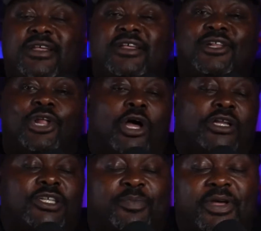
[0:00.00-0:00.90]

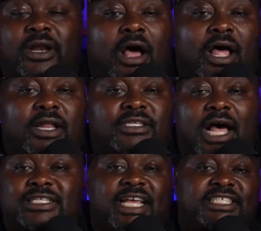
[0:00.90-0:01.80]
Look, depending on
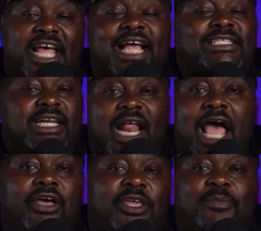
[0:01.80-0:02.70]
Dante Jackson and
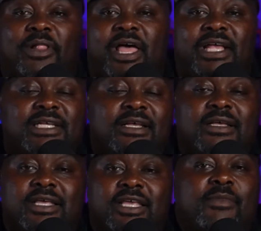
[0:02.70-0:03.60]
how he plays,
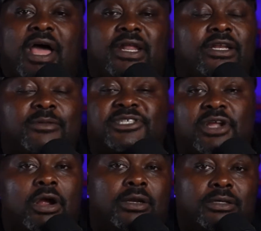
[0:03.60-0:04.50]
he might end up
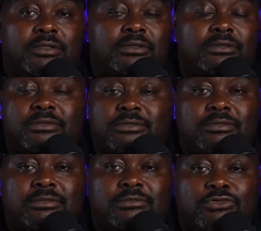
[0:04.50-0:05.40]
starting.
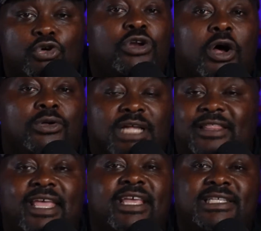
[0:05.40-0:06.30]
Who knows? I
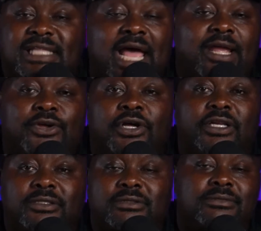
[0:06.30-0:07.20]
think he's that good.
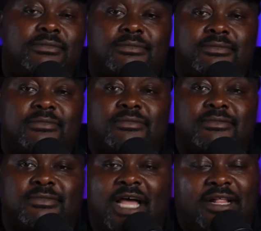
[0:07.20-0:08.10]

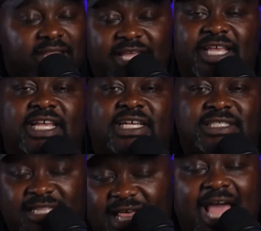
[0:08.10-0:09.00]
I think he
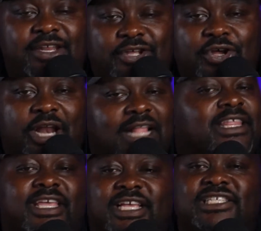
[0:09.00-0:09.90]
is that good. I
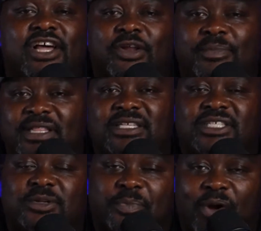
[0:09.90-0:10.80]
think he's going to be the
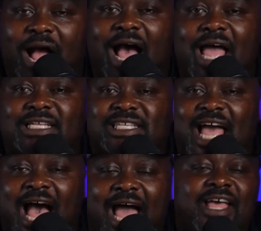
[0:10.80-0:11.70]
surprise
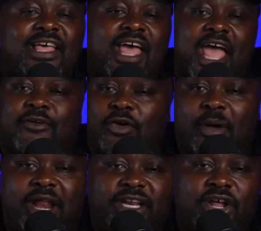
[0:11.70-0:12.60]
guy.
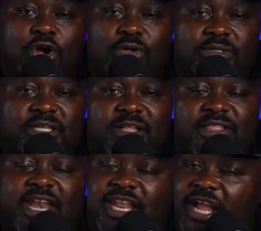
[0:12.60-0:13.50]
Everybody knows
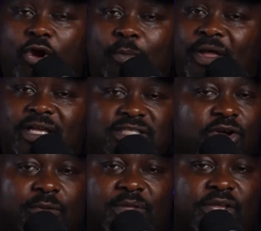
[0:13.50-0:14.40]
that Nick Herbig is
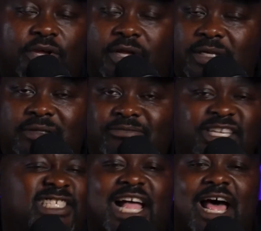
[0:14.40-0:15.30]
going to be good.
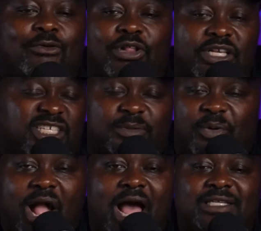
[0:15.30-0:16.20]
He's not really a
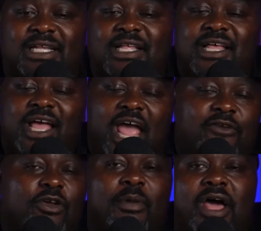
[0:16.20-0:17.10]
surprise.
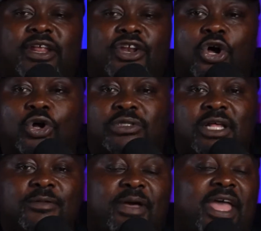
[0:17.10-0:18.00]
Everybody knows
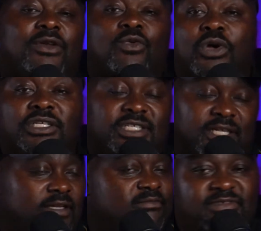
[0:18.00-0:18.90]
Peyton
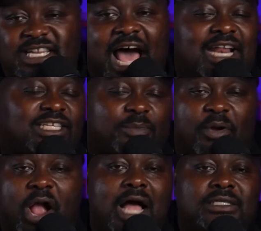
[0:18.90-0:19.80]
Wilson, not a
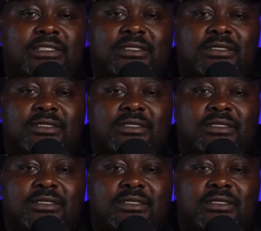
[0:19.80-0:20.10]
surprise.